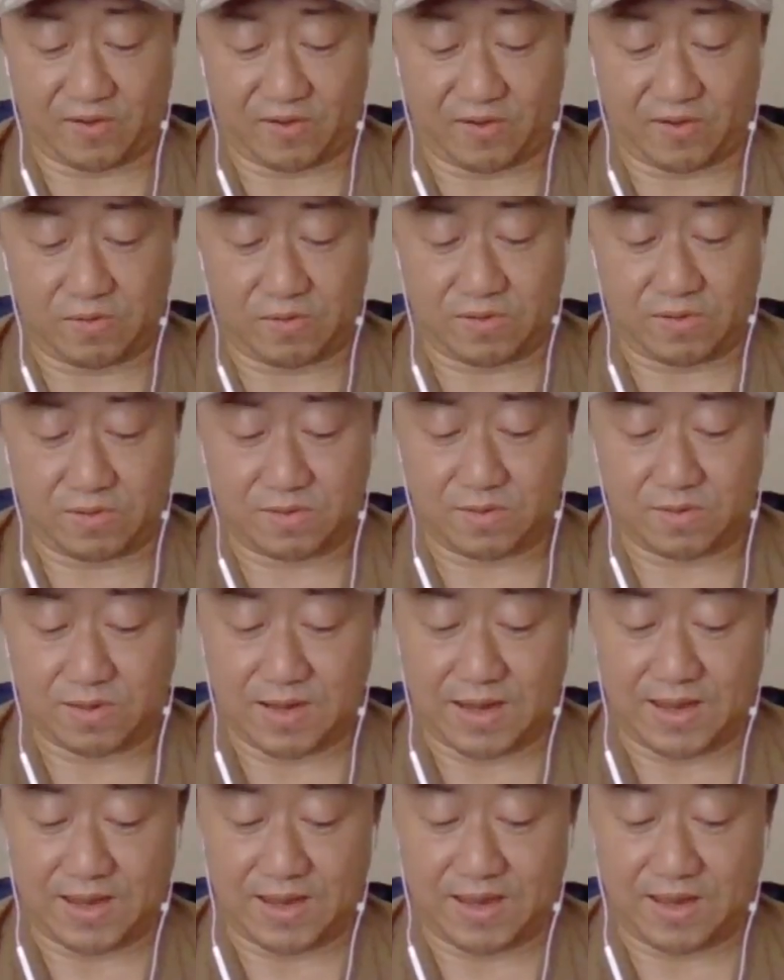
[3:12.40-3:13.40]

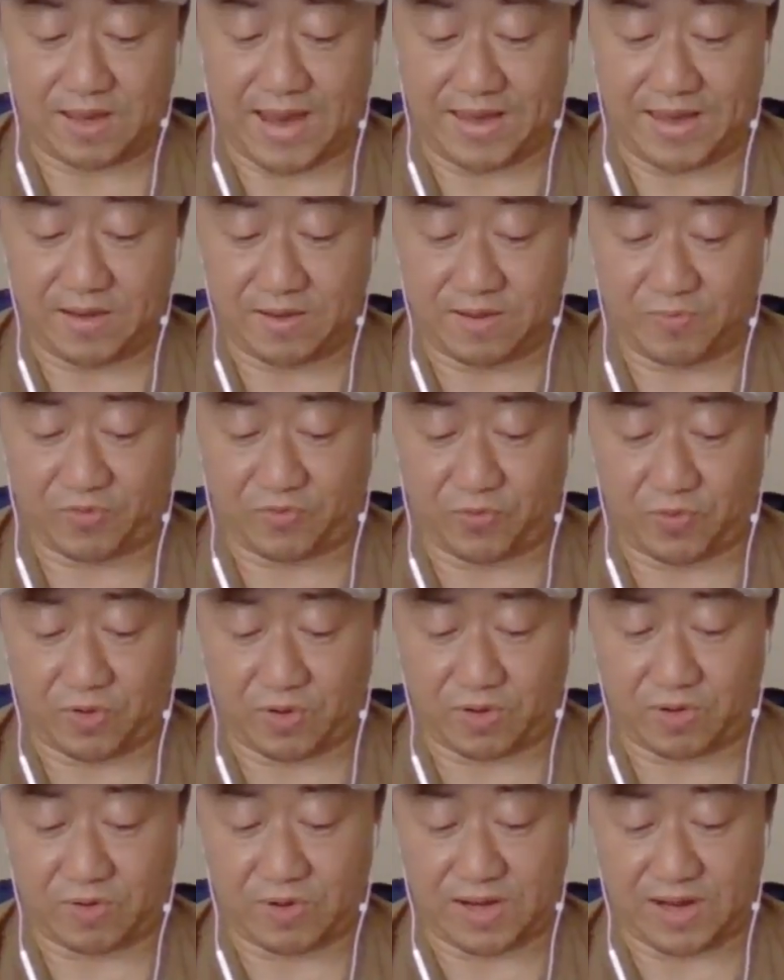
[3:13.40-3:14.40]
certain items
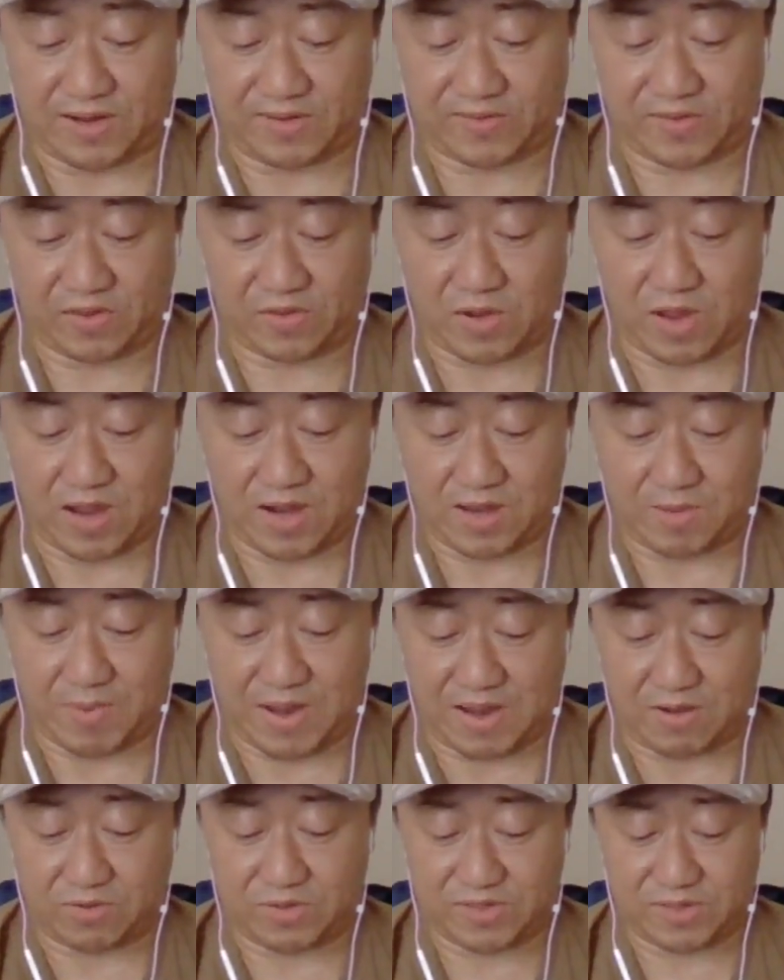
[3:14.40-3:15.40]
for us to talk
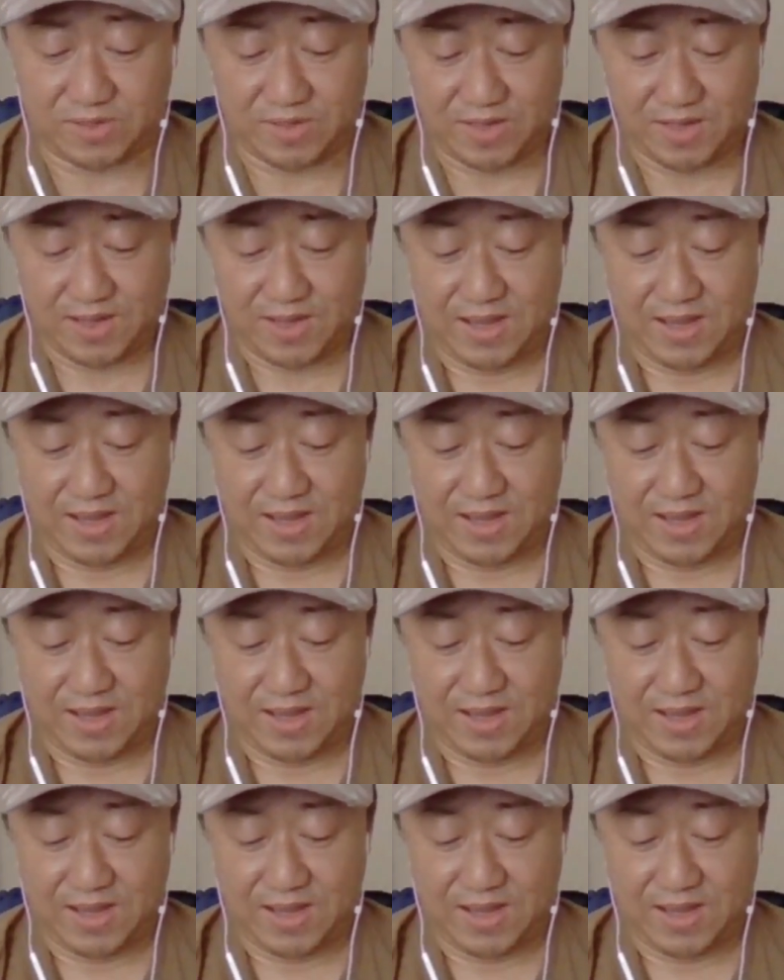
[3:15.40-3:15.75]
about.